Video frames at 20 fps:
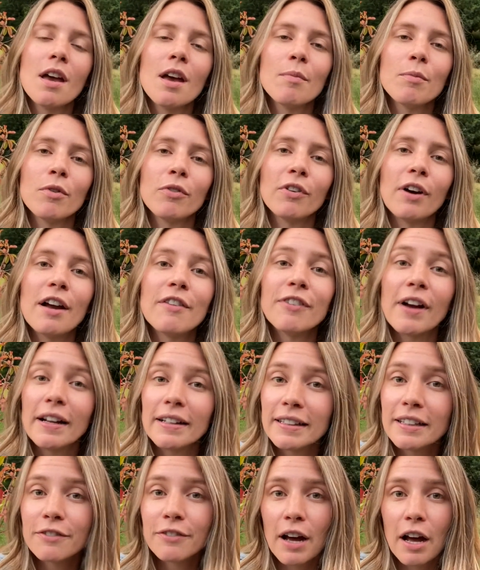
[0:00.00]
before I
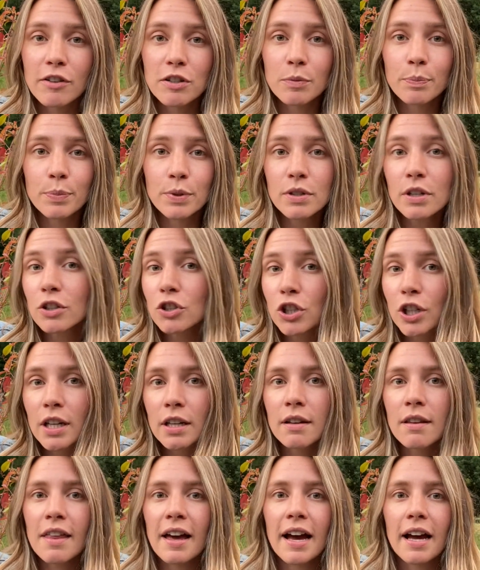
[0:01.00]
finally found a
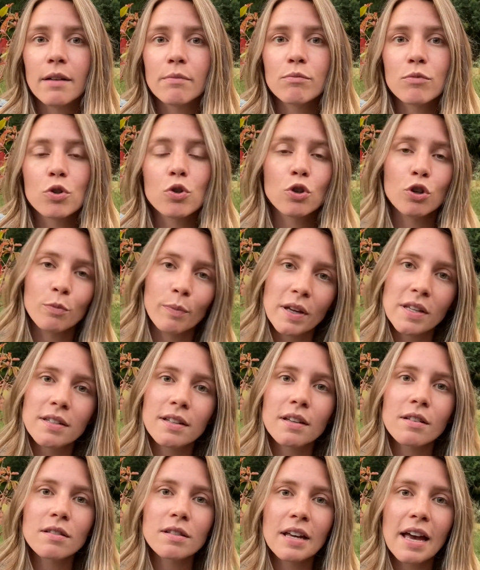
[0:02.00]
position that suited my
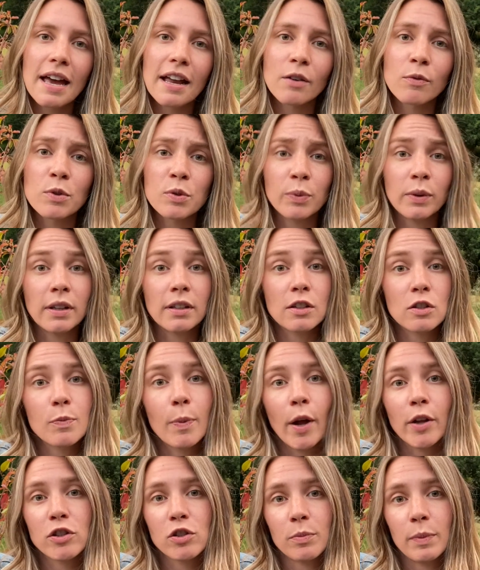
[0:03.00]
skill set and was willing to
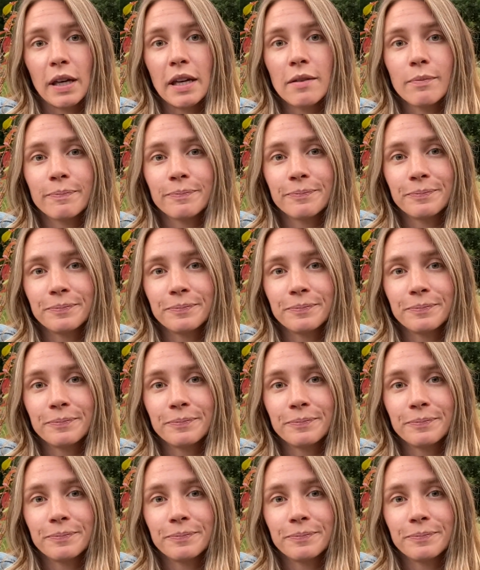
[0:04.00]
sponsor me.